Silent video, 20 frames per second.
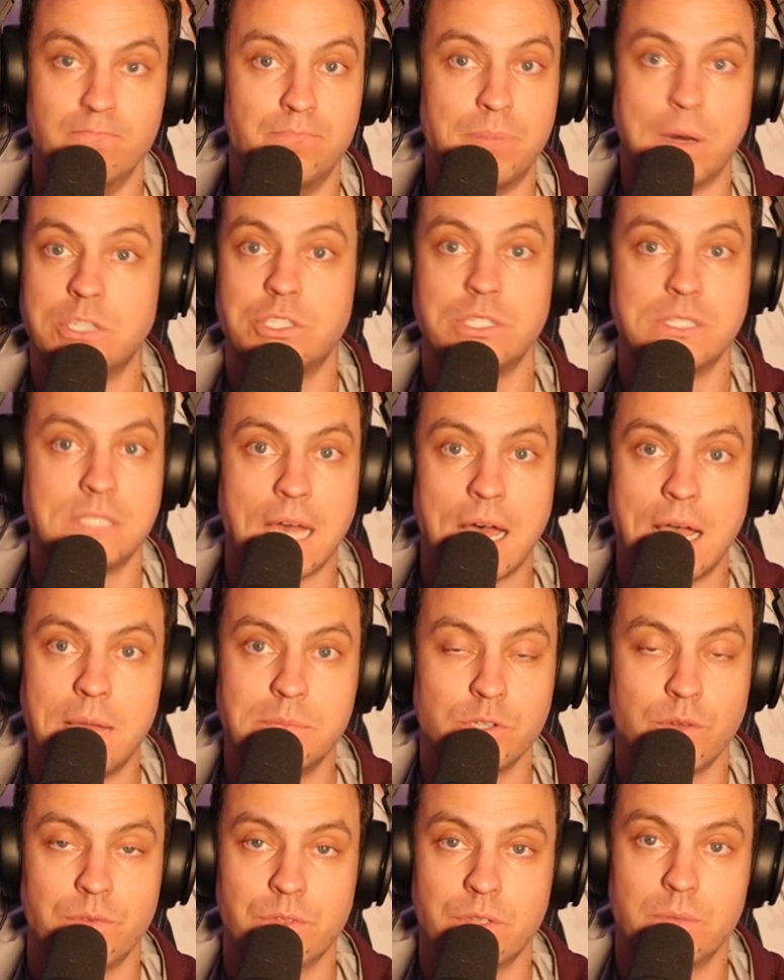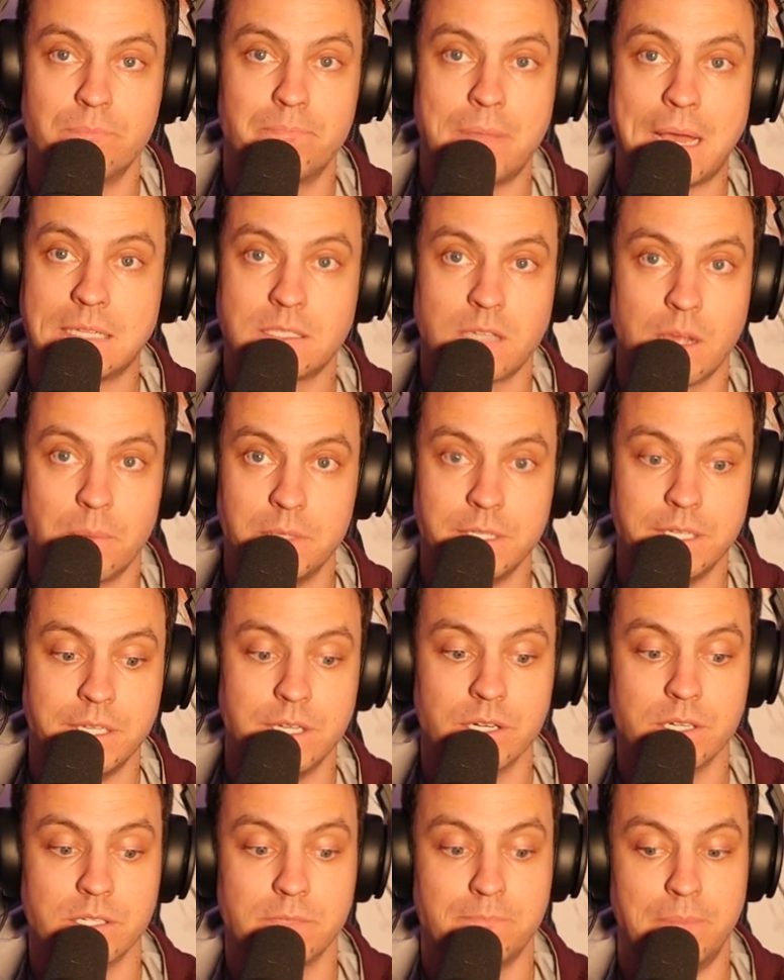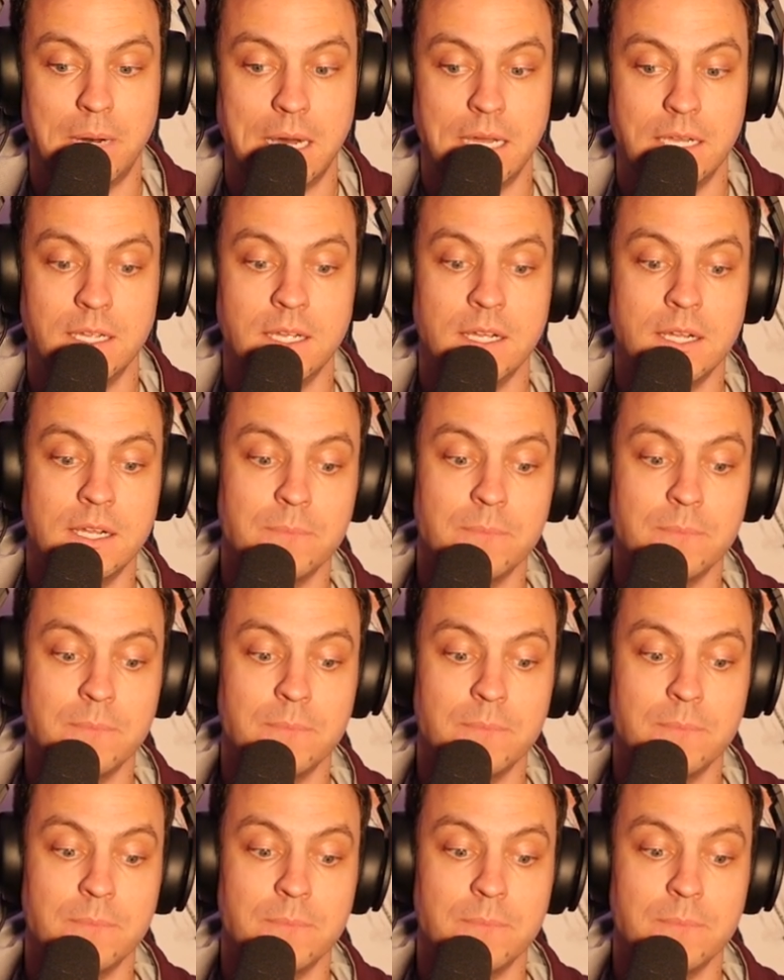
bunch of times over the past couple of years, but